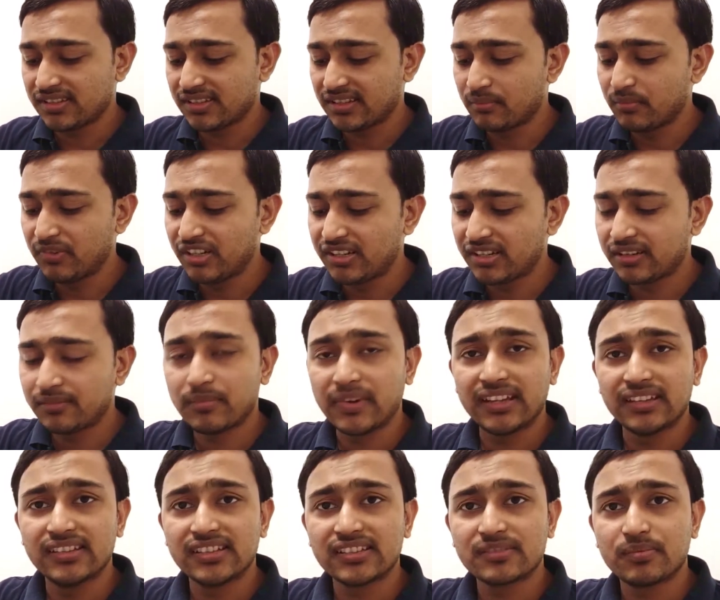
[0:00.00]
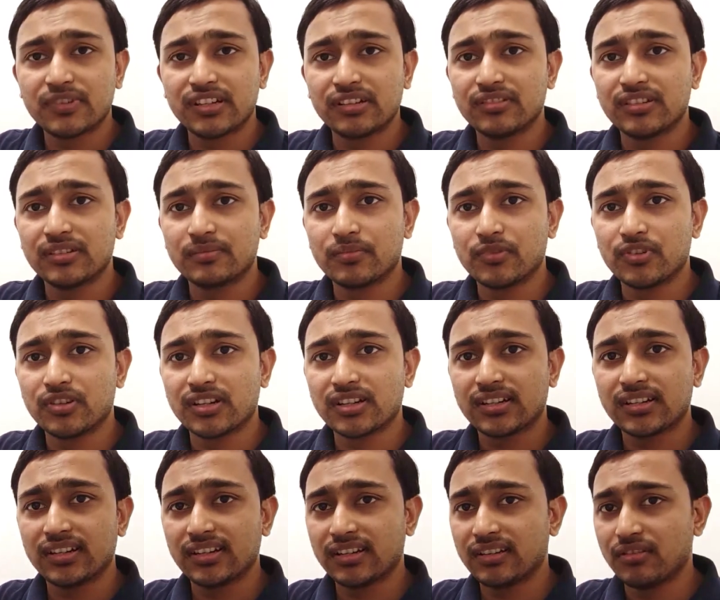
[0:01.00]
emitted by this particular
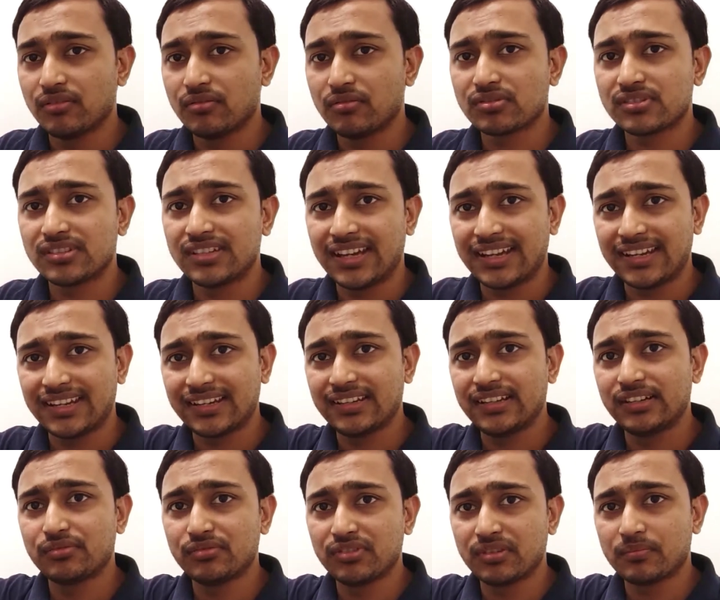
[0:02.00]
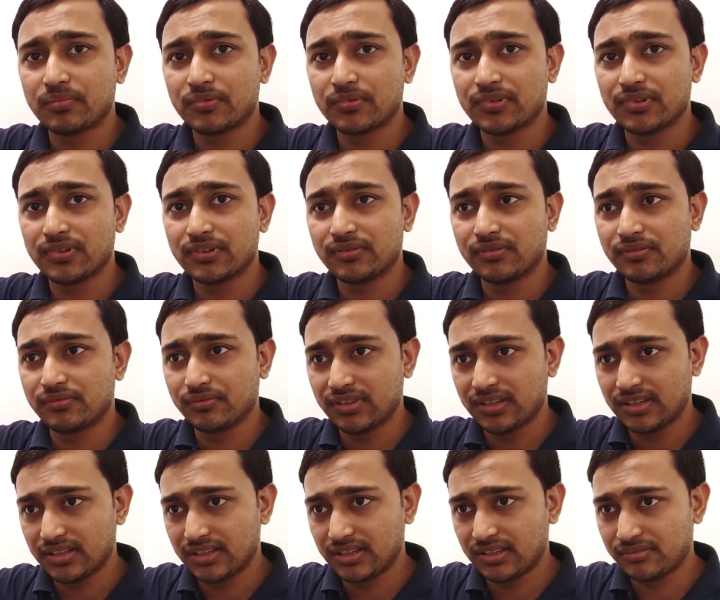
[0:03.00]
product goes directly to
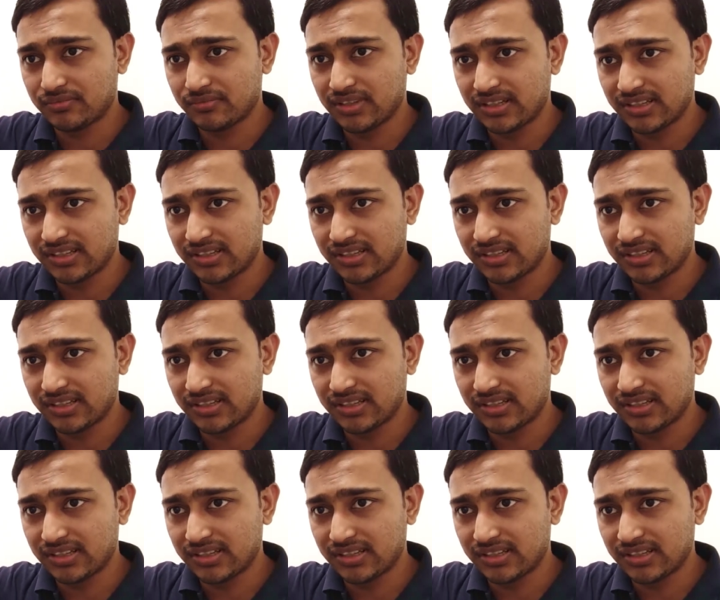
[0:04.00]
the